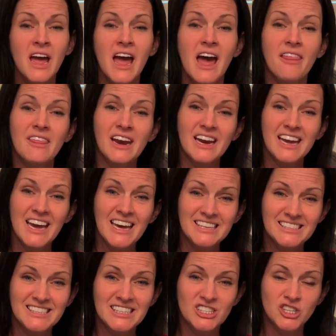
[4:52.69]
and then I get
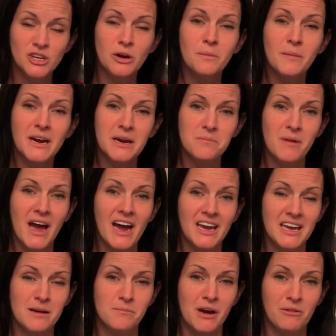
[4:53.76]
additional money back
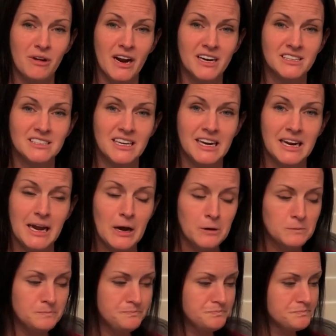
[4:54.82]
in my Rakuten account.
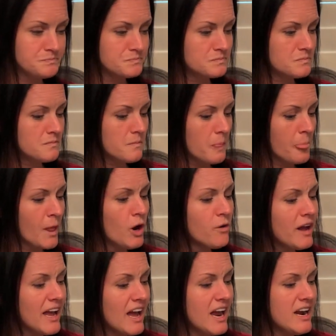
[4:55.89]

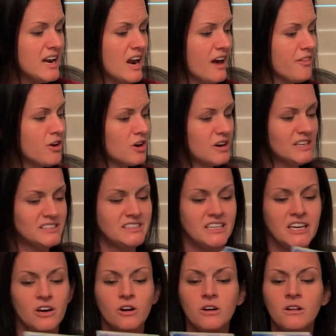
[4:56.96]
Okay, another
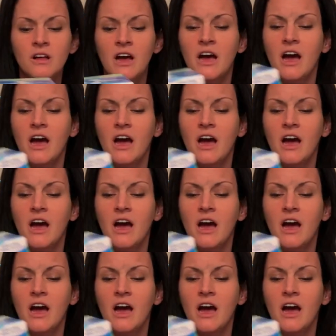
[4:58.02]
deal